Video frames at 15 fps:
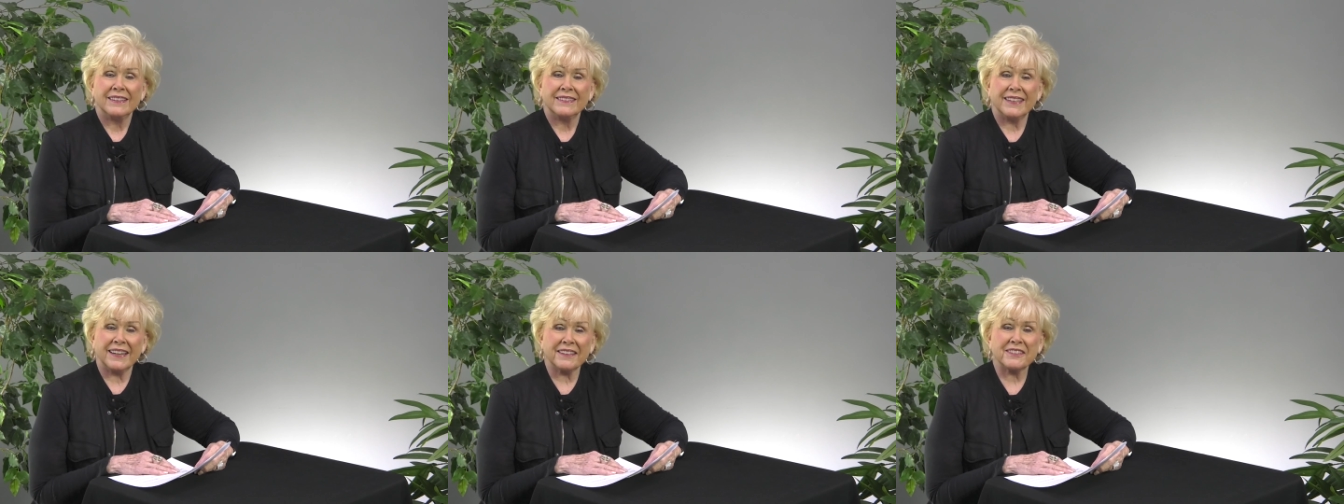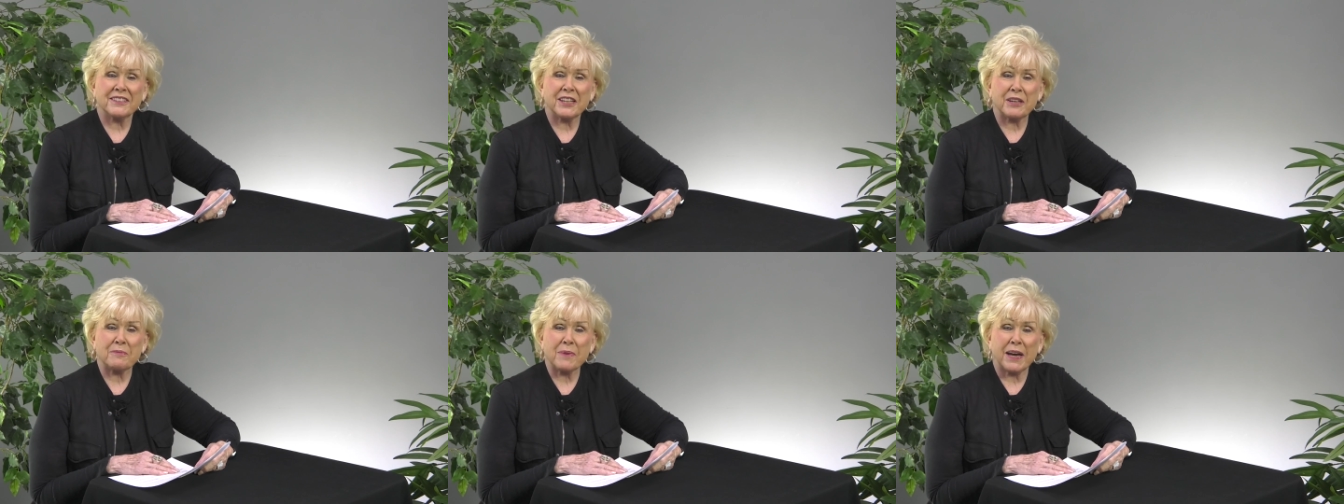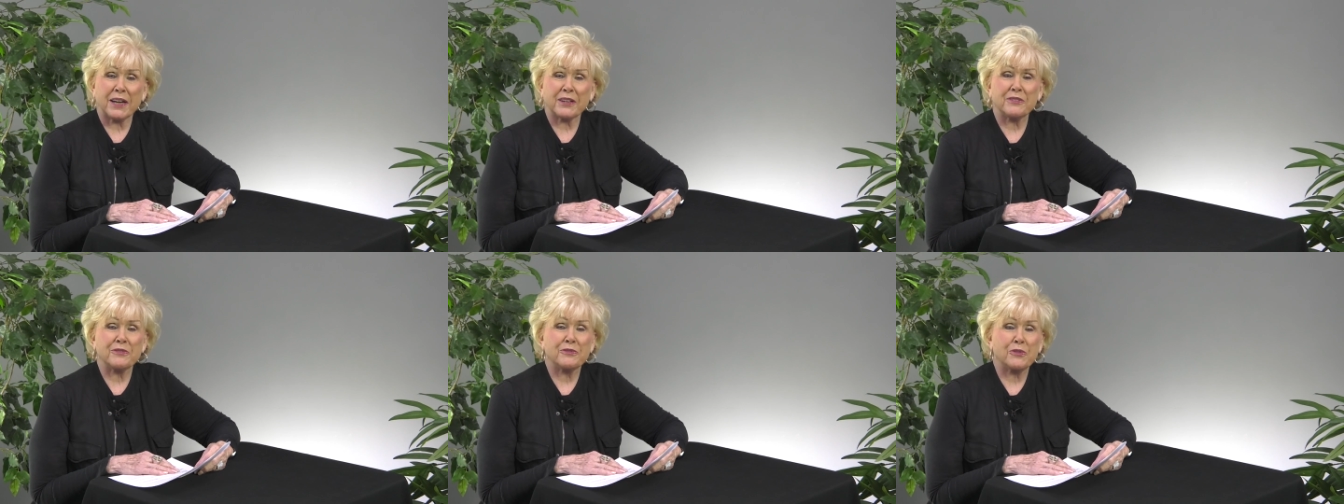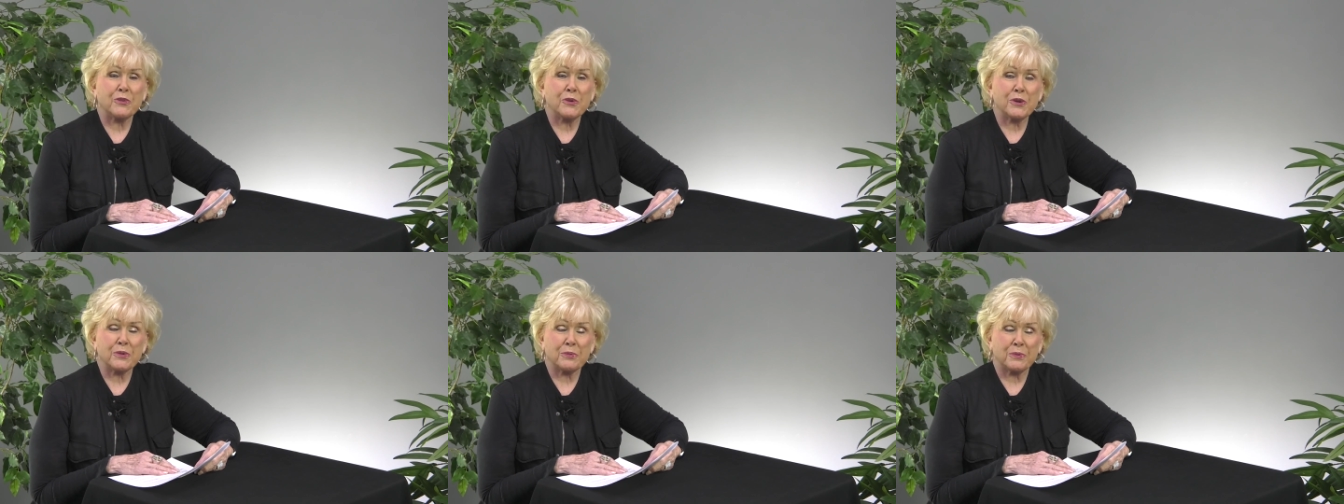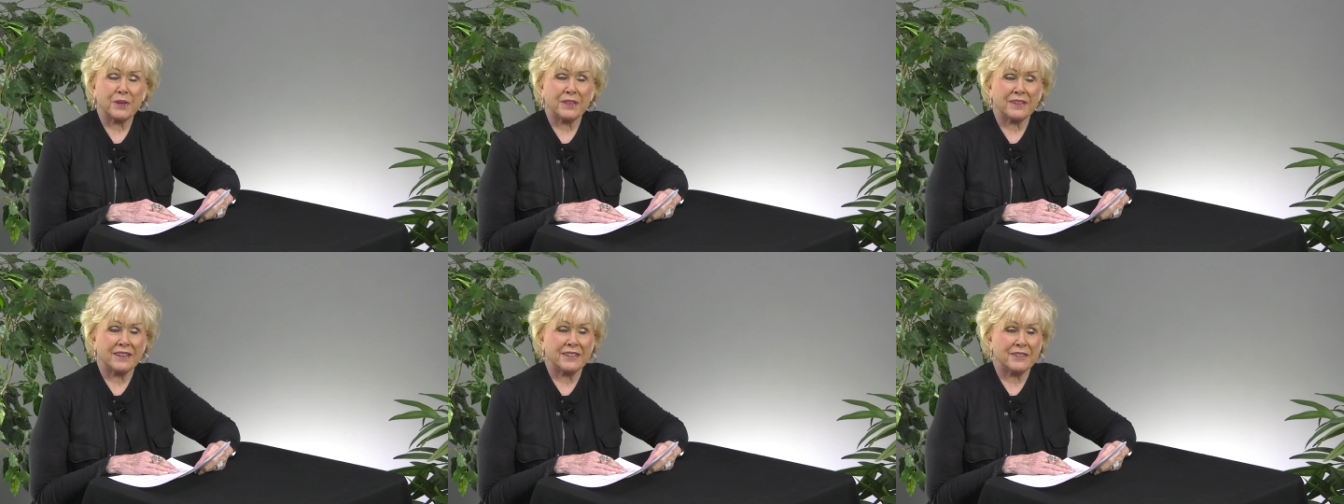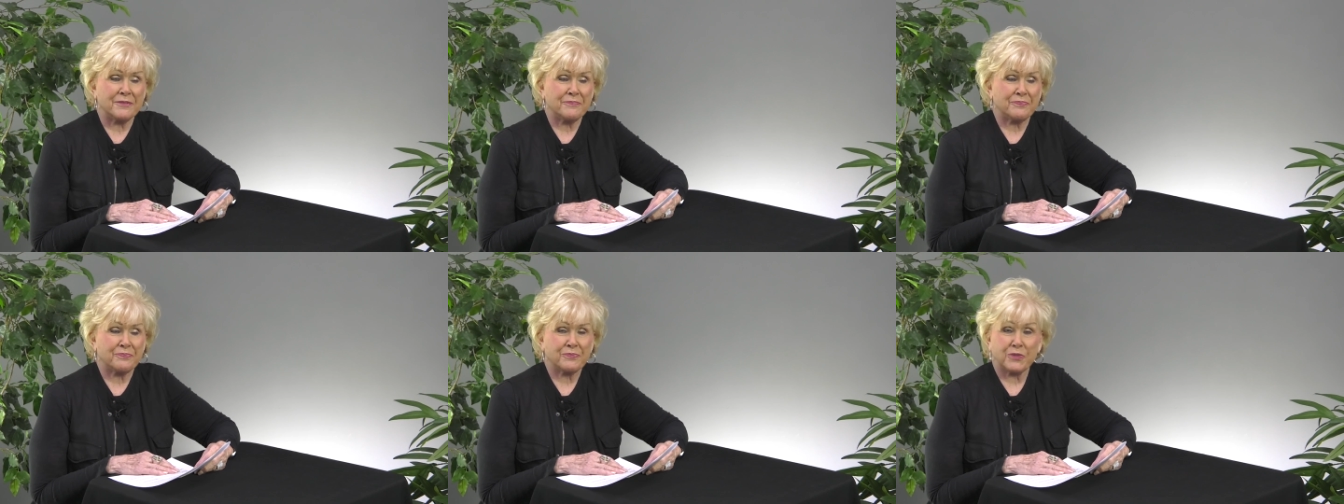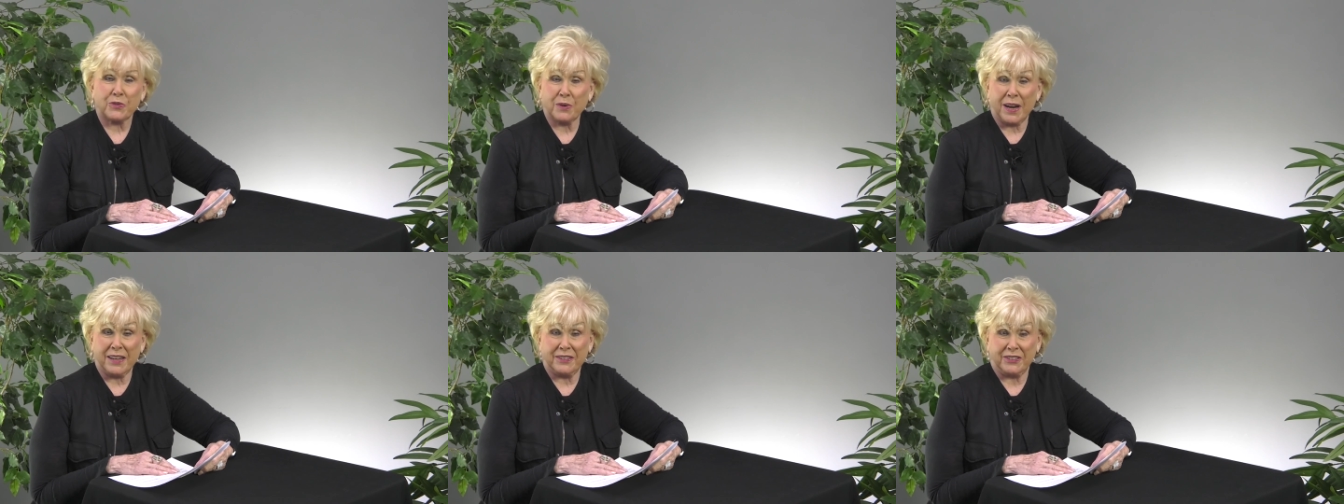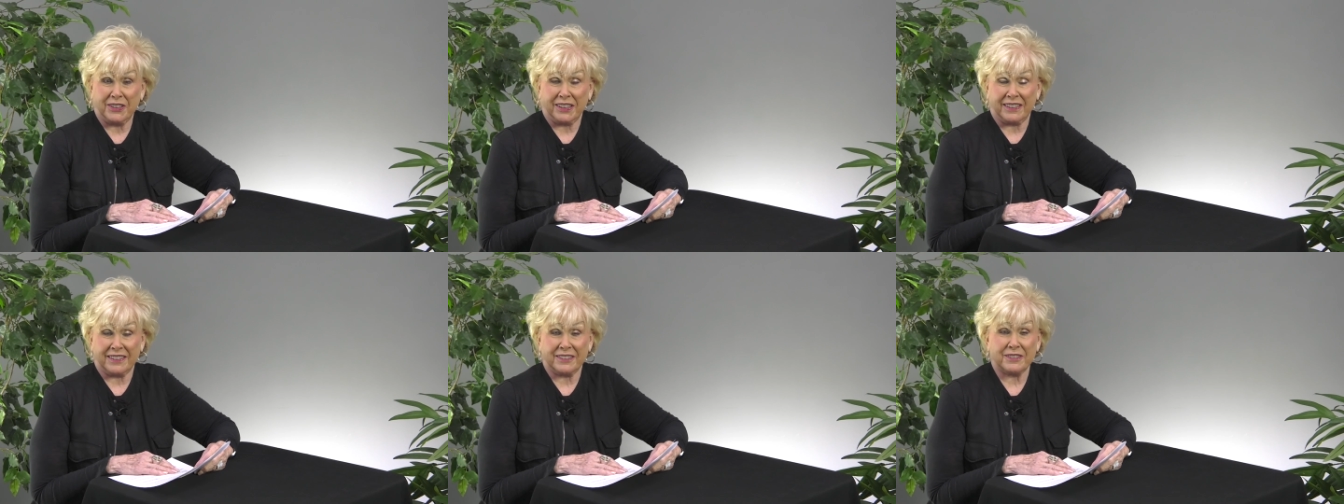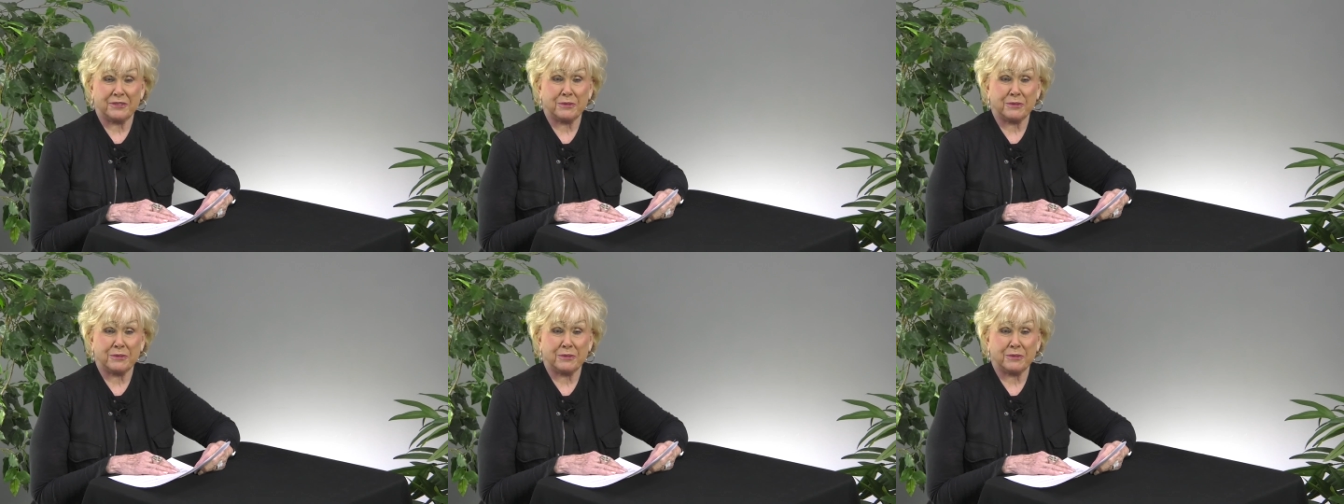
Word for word: texting back and forth with a granddaughter.